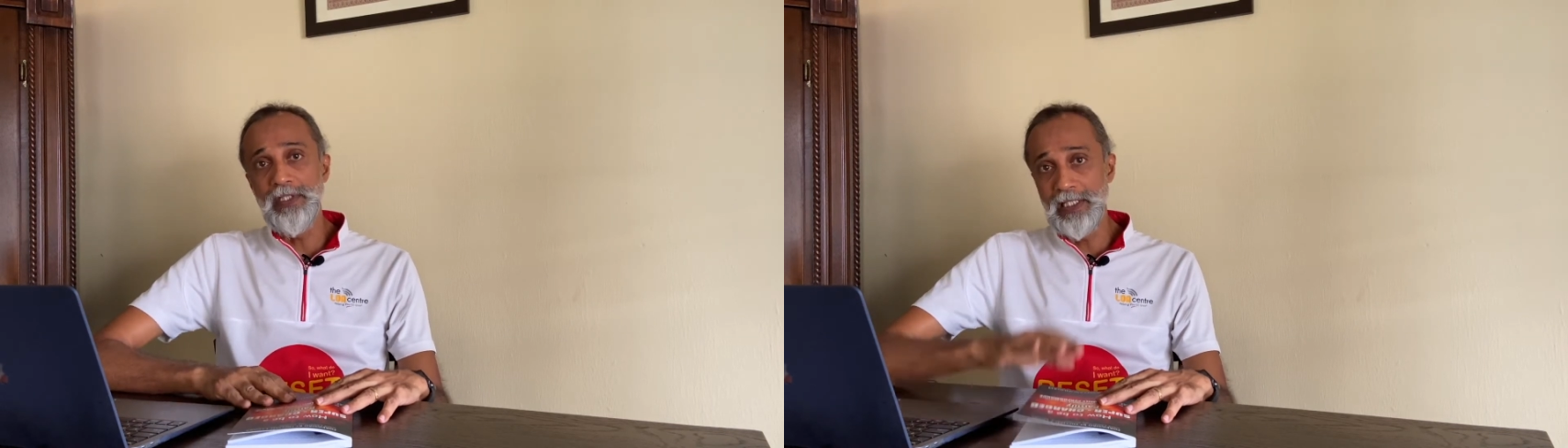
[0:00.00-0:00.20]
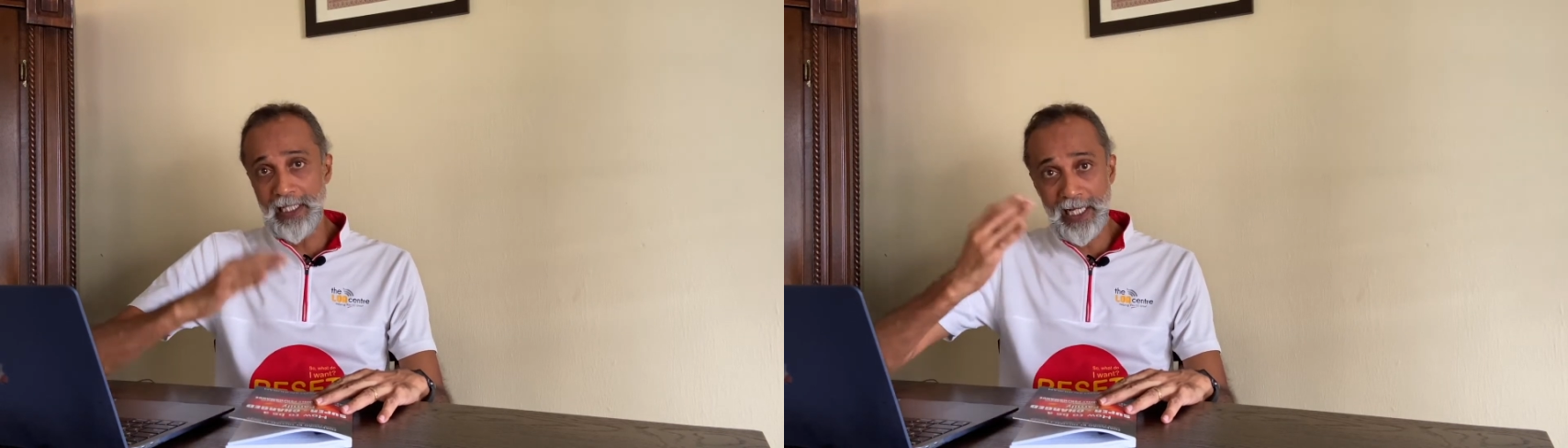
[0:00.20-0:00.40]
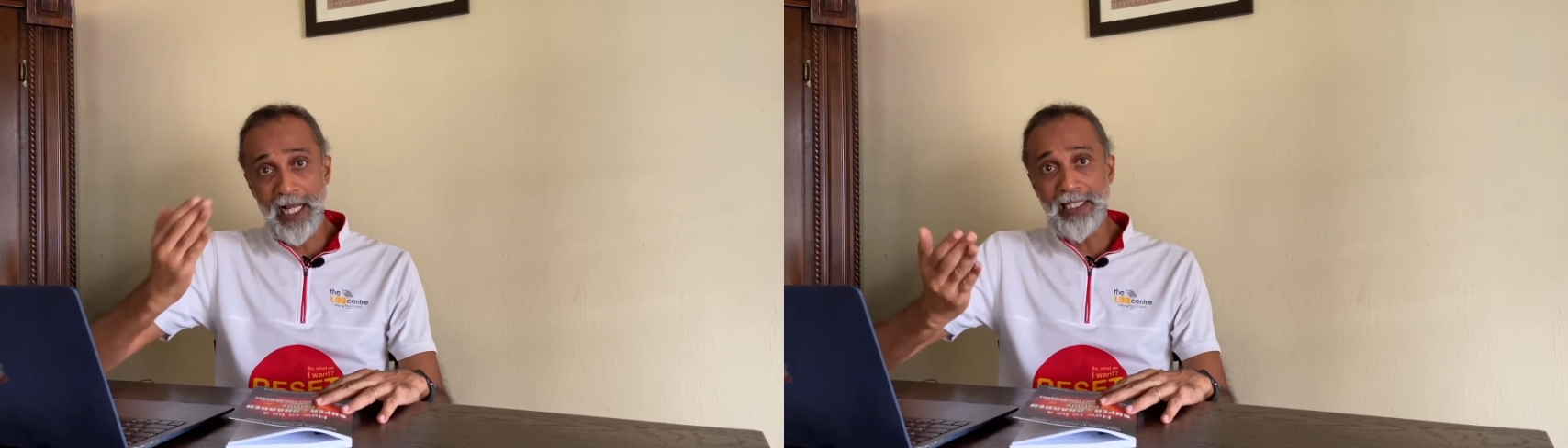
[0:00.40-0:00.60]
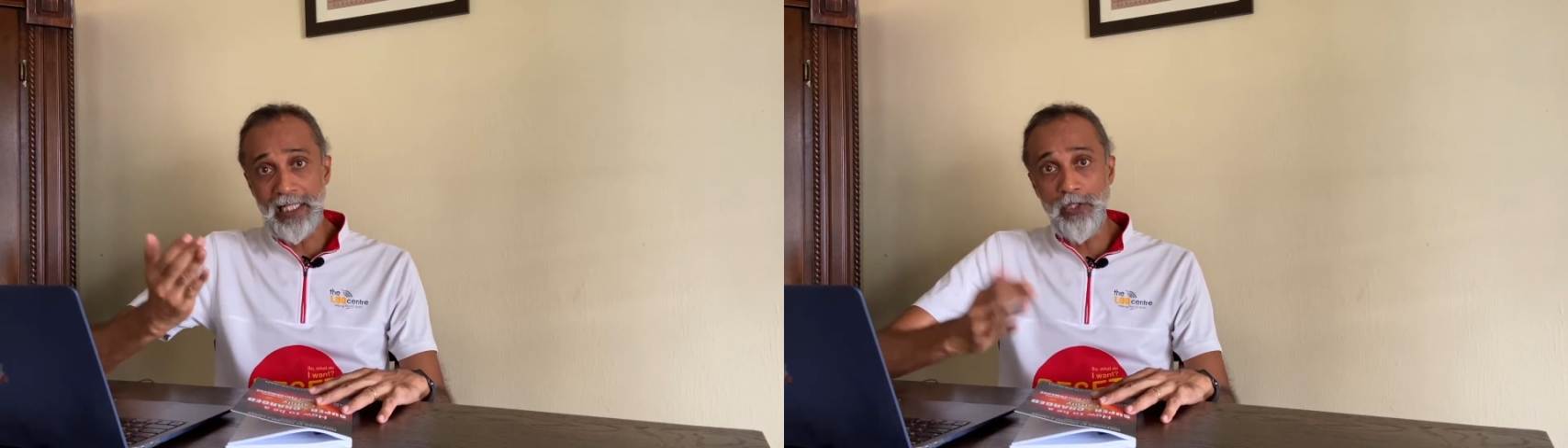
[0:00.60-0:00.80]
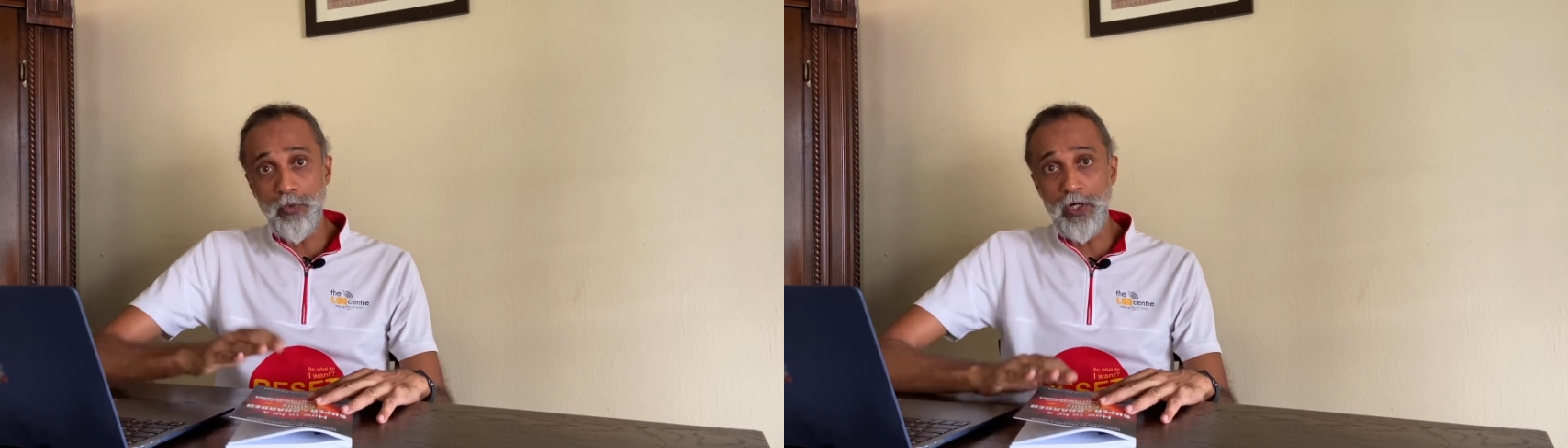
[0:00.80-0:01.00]
the car
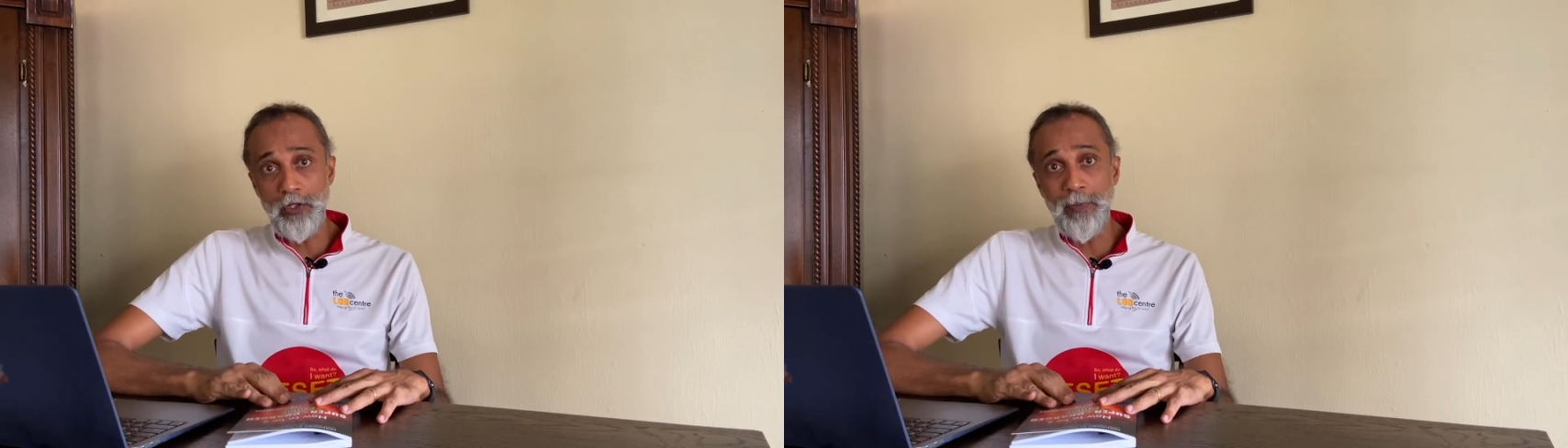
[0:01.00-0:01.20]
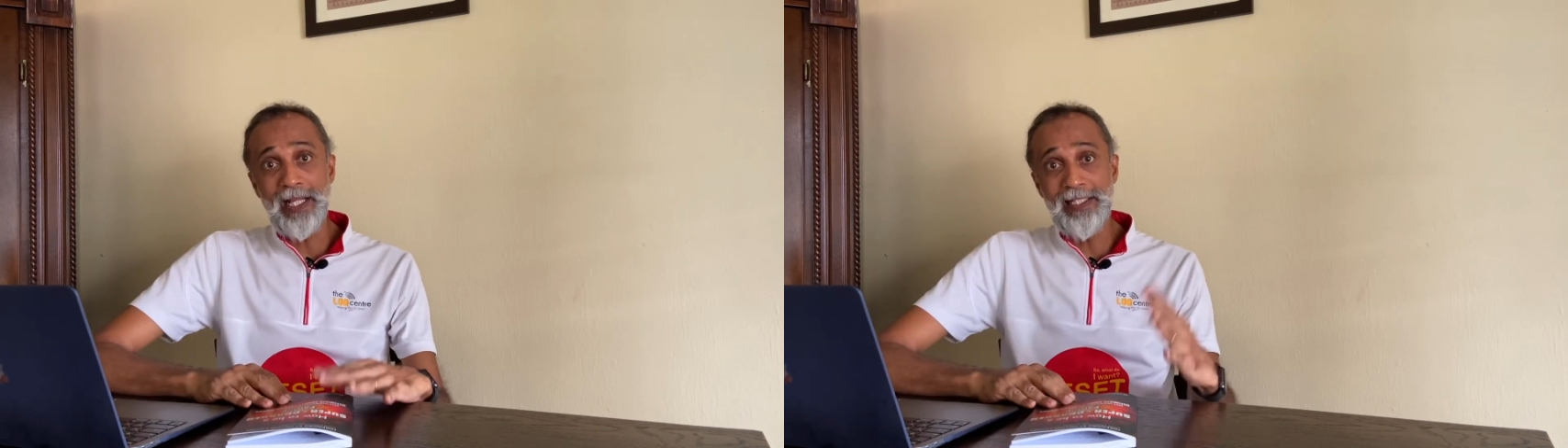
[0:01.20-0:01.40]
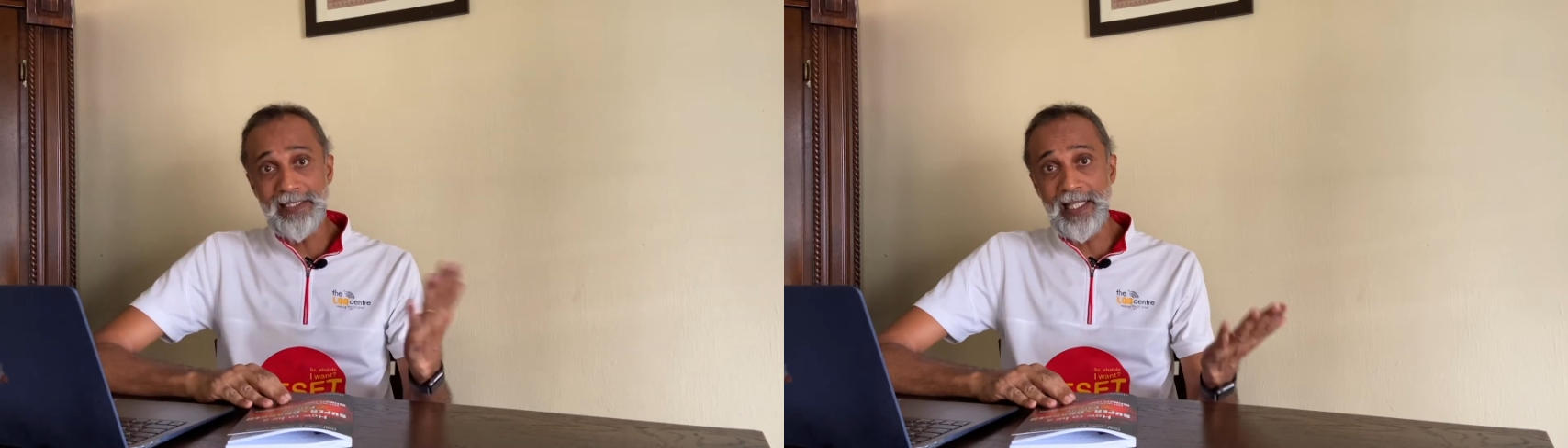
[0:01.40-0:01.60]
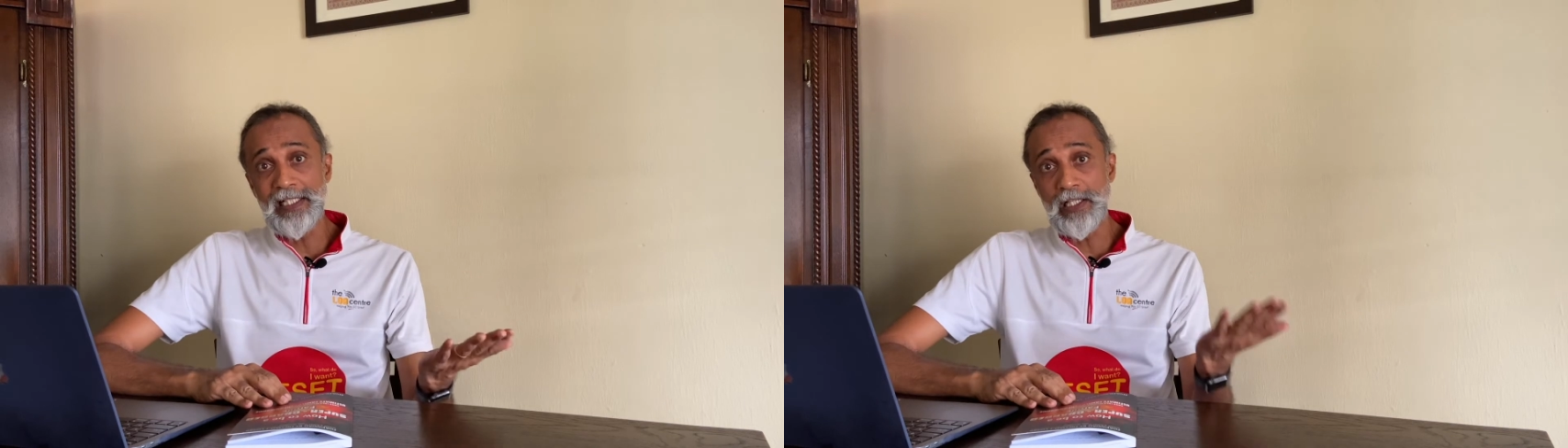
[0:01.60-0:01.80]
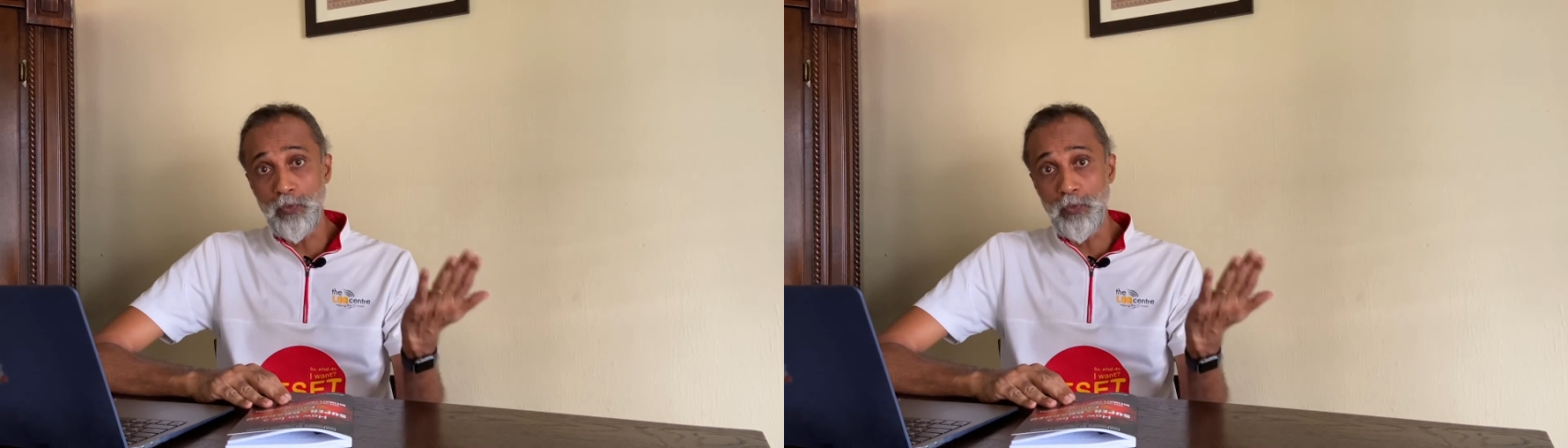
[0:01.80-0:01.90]
that you want to buy, in this case